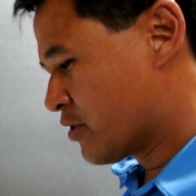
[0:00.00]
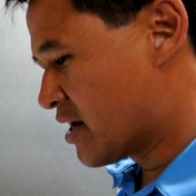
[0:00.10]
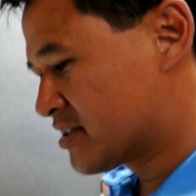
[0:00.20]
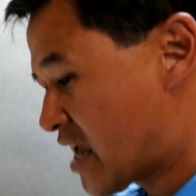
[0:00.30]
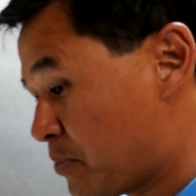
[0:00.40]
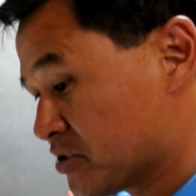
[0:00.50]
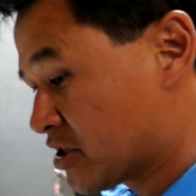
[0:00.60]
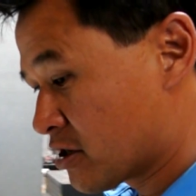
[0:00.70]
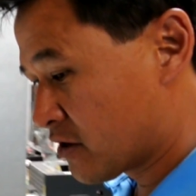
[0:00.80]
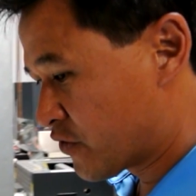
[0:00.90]
got examples
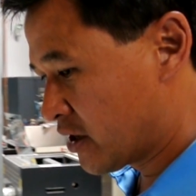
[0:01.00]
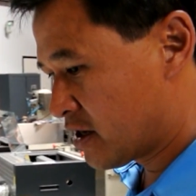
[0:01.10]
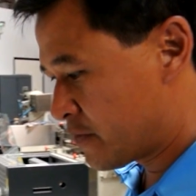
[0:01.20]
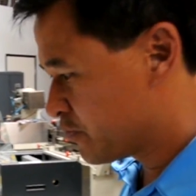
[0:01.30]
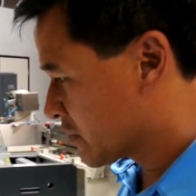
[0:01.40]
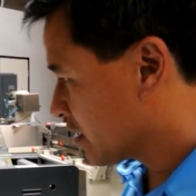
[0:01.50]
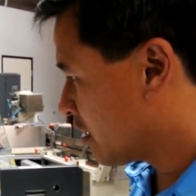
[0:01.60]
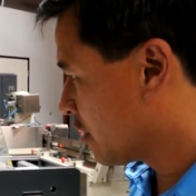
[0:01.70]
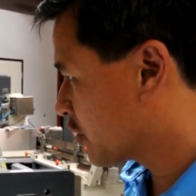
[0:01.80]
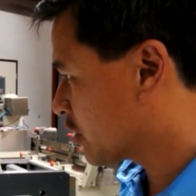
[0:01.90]
here of
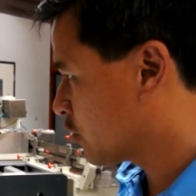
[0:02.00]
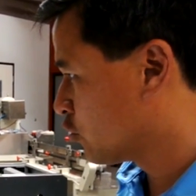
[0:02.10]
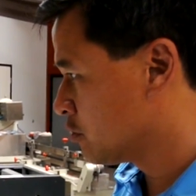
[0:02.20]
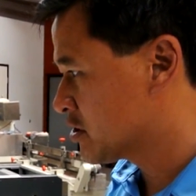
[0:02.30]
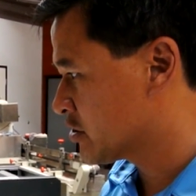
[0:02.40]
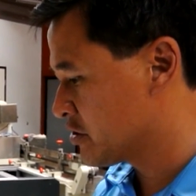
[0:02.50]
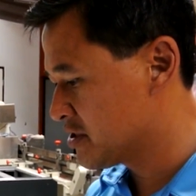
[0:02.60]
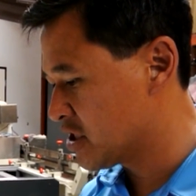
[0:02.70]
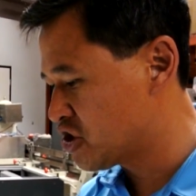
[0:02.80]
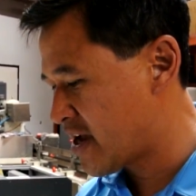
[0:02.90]
other cool materials,
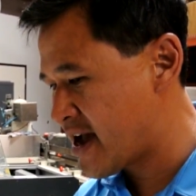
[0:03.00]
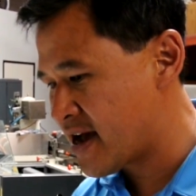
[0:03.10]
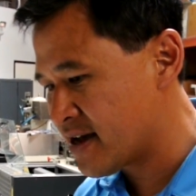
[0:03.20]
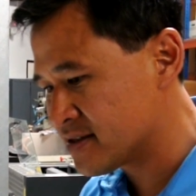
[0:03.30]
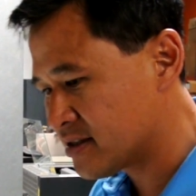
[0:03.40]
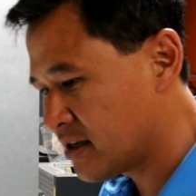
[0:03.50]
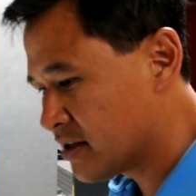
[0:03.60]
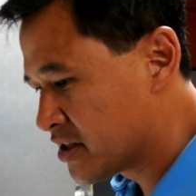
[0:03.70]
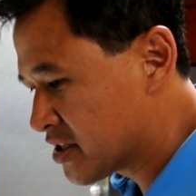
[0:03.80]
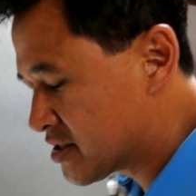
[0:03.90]
such as
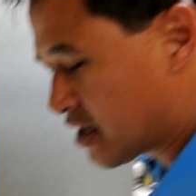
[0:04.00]
this